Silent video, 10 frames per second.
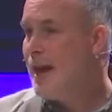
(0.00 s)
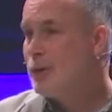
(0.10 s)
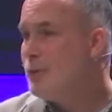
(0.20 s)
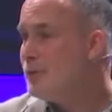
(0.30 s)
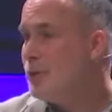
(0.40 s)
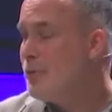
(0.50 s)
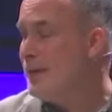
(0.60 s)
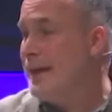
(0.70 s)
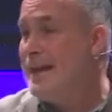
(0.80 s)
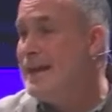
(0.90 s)
I don't know
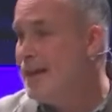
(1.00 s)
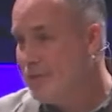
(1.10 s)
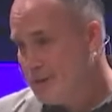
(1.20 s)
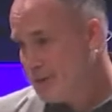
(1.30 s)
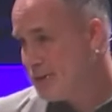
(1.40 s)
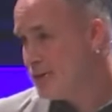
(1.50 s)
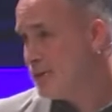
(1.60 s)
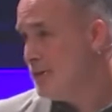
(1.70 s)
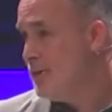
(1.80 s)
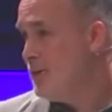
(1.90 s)
that any of us
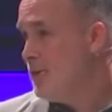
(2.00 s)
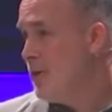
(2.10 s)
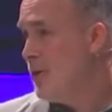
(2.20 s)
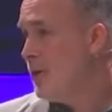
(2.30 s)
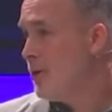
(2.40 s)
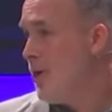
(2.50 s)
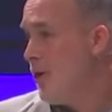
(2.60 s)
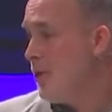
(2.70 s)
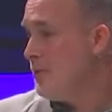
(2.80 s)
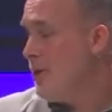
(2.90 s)

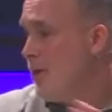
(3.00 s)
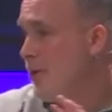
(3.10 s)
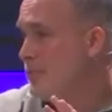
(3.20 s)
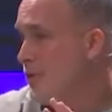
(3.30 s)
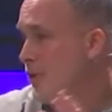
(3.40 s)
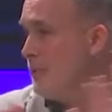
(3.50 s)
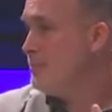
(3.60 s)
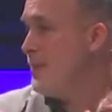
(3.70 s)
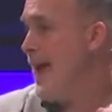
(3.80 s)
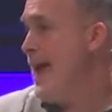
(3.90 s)
are
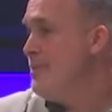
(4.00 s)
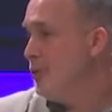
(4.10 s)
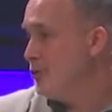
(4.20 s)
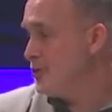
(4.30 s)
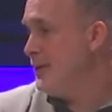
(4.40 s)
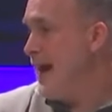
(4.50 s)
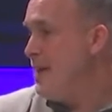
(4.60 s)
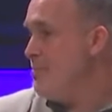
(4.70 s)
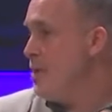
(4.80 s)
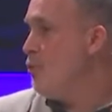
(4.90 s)
able to
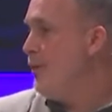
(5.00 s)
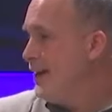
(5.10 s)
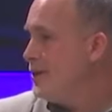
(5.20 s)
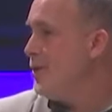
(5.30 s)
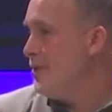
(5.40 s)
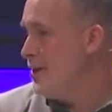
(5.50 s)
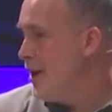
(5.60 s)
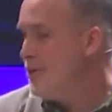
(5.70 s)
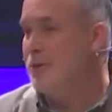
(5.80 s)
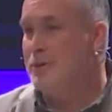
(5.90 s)
not be one or the
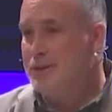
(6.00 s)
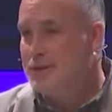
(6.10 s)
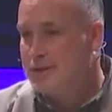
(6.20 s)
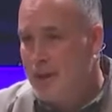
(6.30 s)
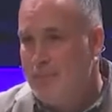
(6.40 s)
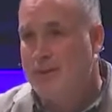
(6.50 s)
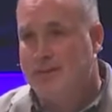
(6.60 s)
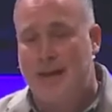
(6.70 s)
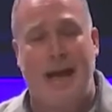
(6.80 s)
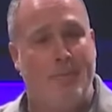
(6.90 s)
other in some
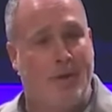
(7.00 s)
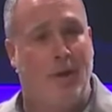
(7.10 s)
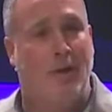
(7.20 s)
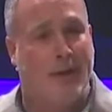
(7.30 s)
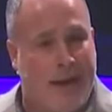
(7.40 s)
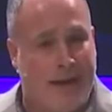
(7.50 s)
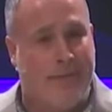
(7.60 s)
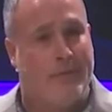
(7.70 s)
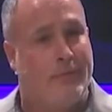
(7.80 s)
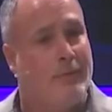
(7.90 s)
time in our
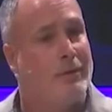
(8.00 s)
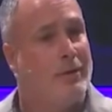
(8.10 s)
life.